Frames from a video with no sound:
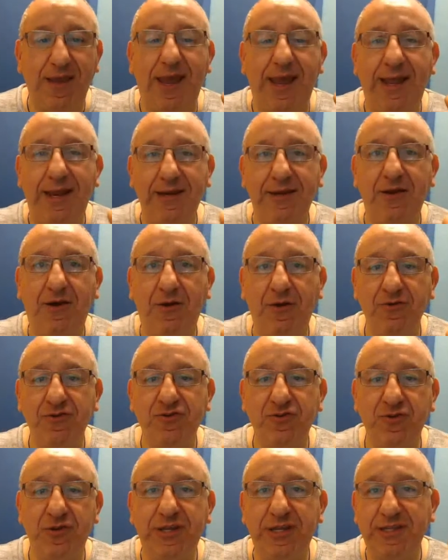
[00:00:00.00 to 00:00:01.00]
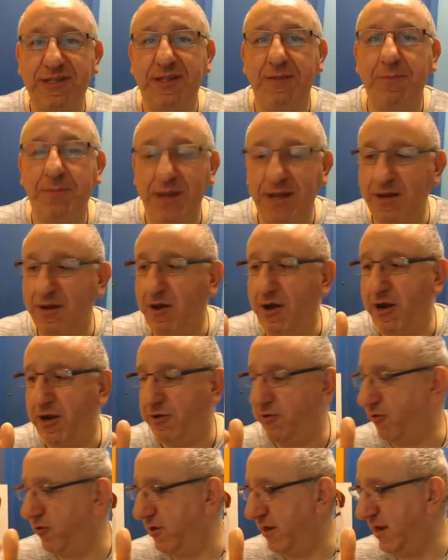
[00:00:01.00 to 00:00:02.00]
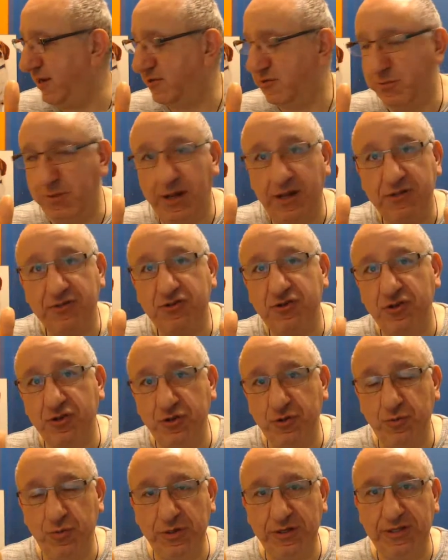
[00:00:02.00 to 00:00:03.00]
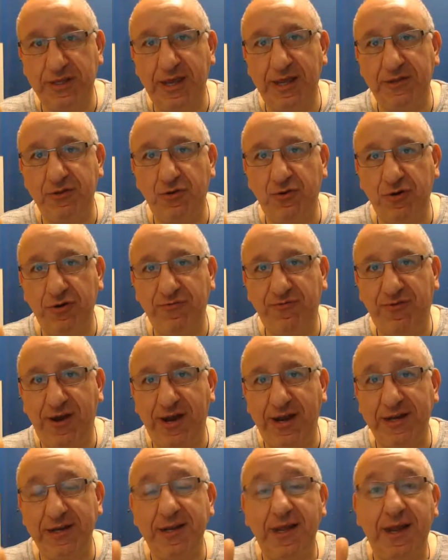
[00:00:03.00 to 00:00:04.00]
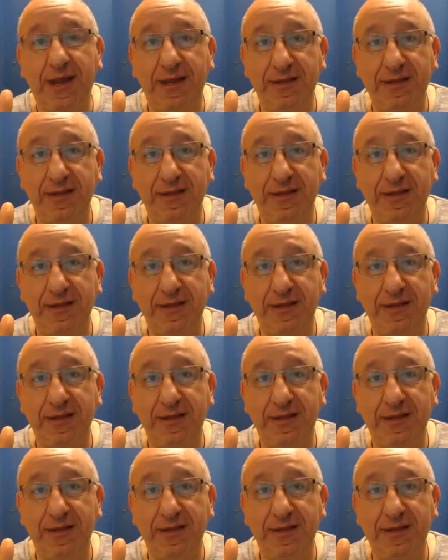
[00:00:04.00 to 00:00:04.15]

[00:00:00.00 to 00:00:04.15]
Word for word: and also hit the bell icon as well so you will get notified